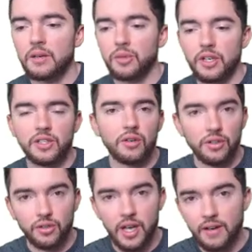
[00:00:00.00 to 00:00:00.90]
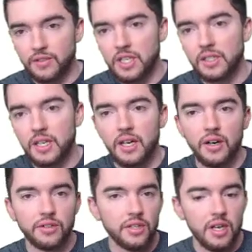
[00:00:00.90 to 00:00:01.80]
Plus I'll also have
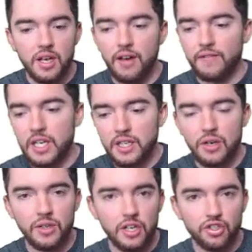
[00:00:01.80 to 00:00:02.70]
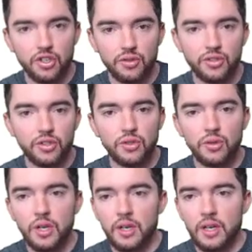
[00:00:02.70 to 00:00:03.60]
details, a video that shows you